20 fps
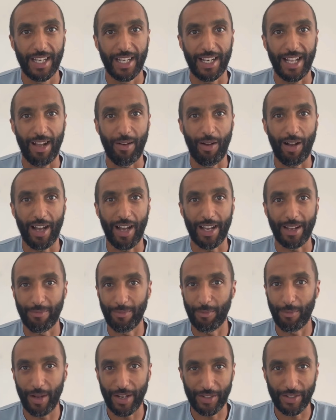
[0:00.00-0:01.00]
Now, I
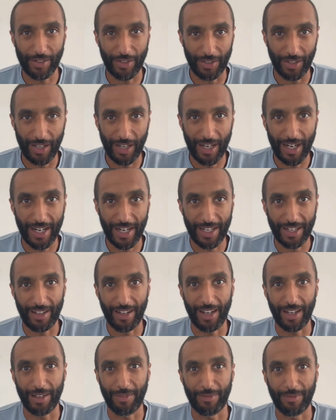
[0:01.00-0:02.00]
went online,
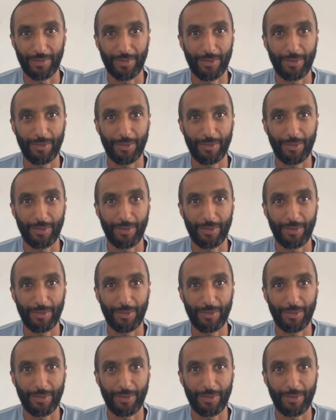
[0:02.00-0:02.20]
I